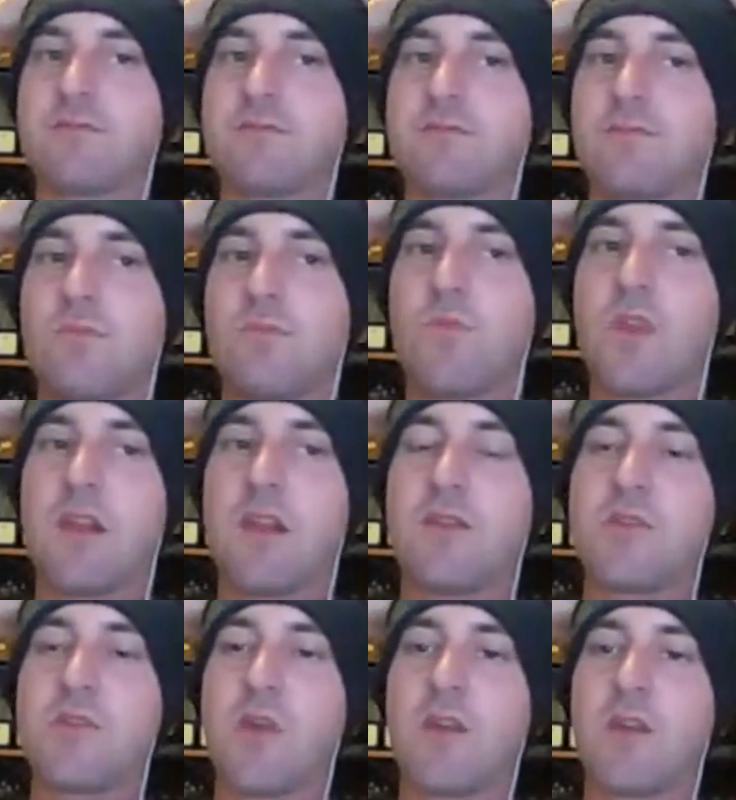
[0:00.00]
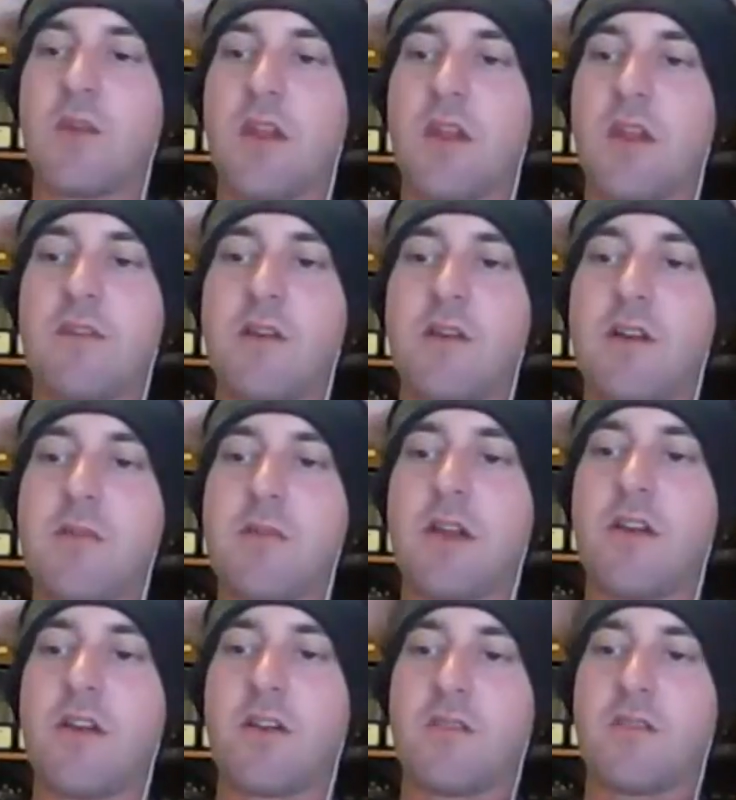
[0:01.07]
We love doing it. We love hearing about local
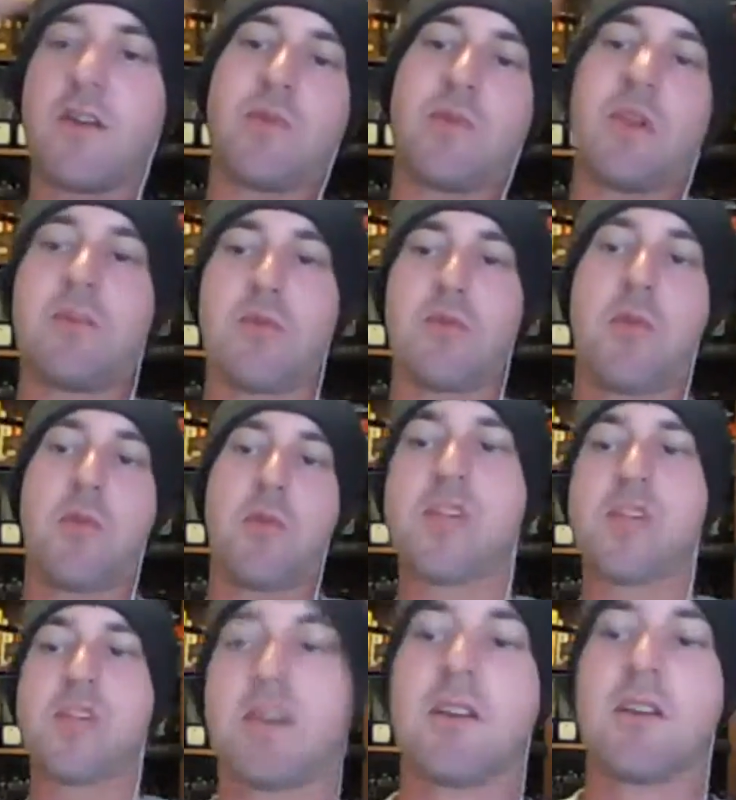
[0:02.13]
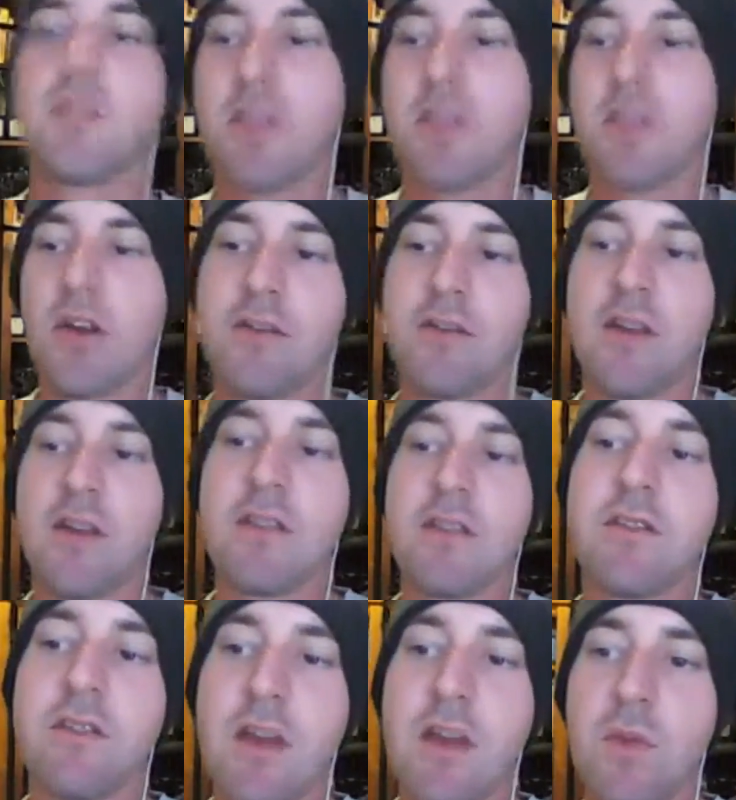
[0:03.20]
events. We love promoting local events,
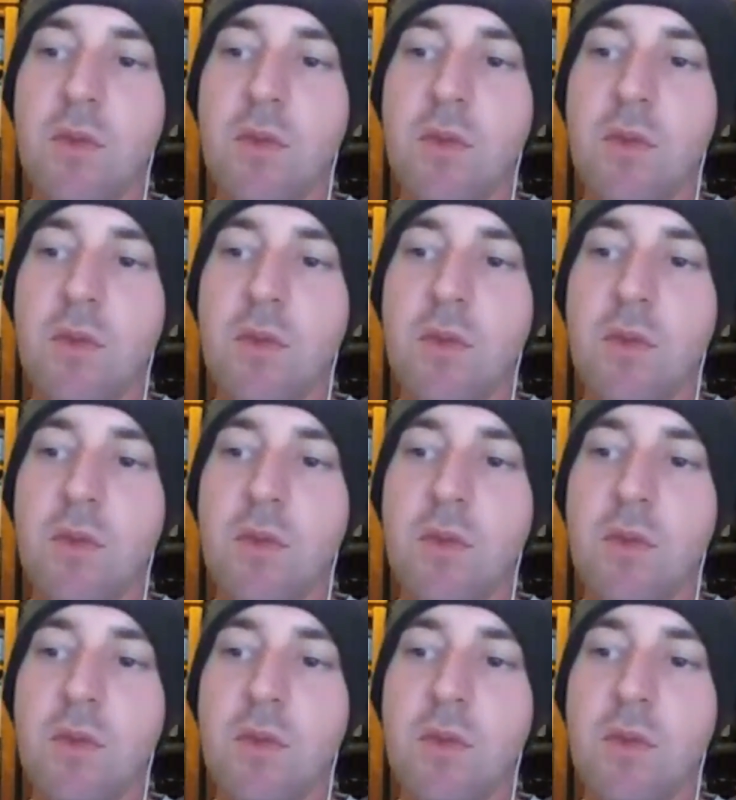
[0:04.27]
and we love